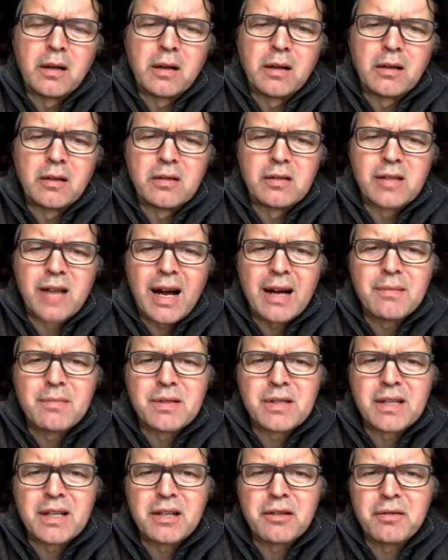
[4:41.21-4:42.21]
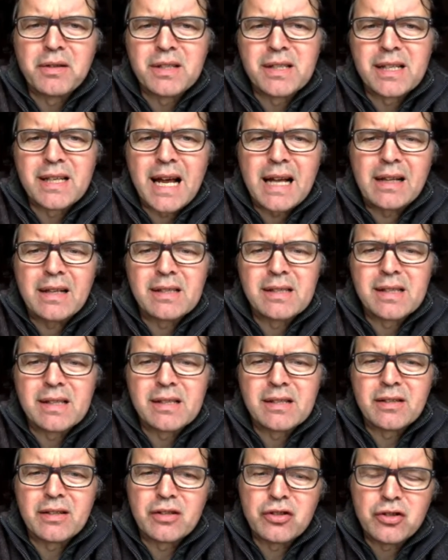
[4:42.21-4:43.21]
time series
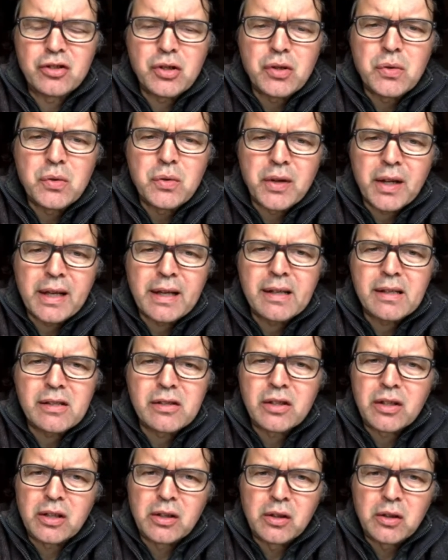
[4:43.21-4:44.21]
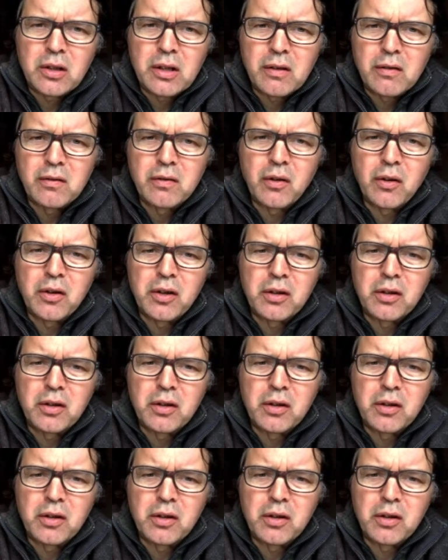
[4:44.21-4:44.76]
analysis, there's two things that you're looking for.